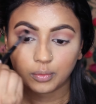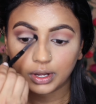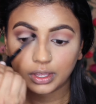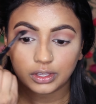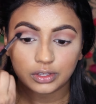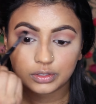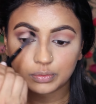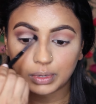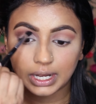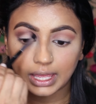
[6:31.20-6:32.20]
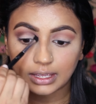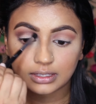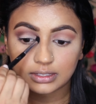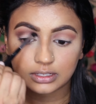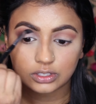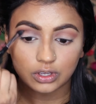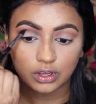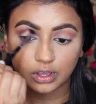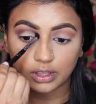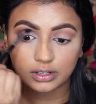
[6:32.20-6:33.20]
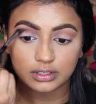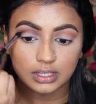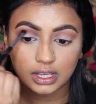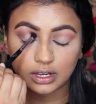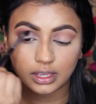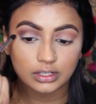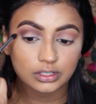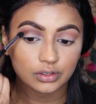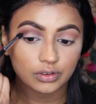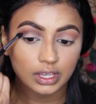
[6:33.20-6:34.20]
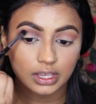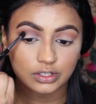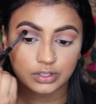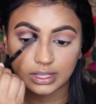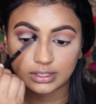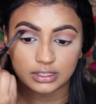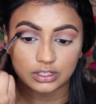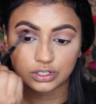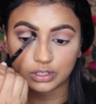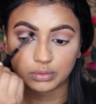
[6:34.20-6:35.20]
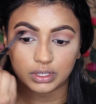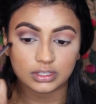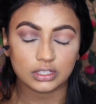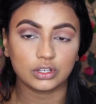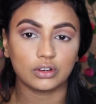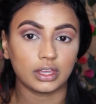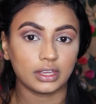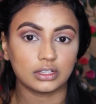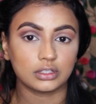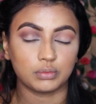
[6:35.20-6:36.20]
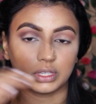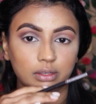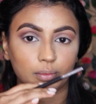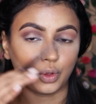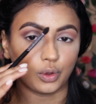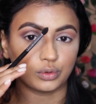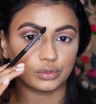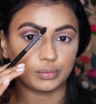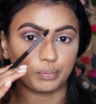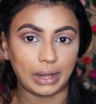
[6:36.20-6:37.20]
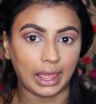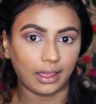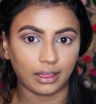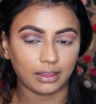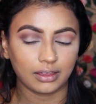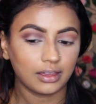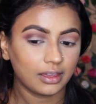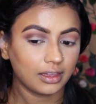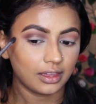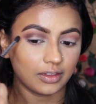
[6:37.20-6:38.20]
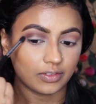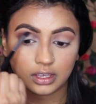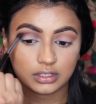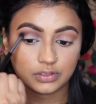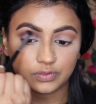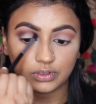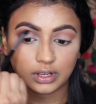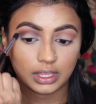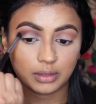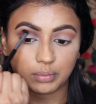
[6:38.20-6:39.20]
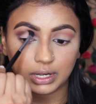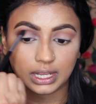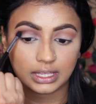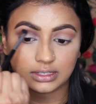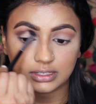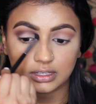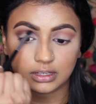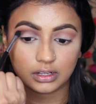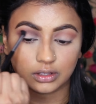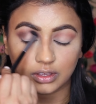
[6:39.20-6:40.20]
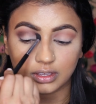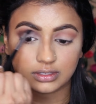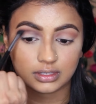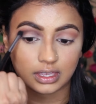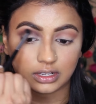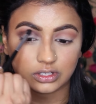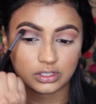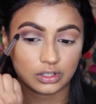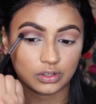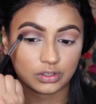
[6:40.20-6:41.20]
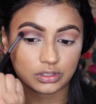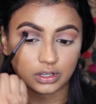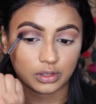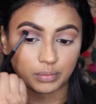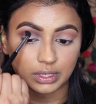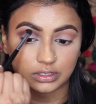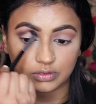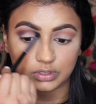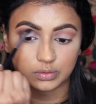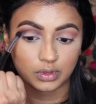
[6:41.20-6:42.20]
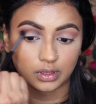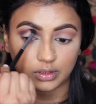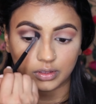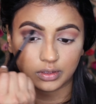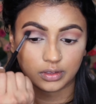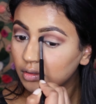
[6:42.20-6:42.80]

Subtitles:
When I use blacks and dark colours, I like to create a transition because I don't like it to be gold black. I just feel like it blends nicer and it just looks a lot better as well.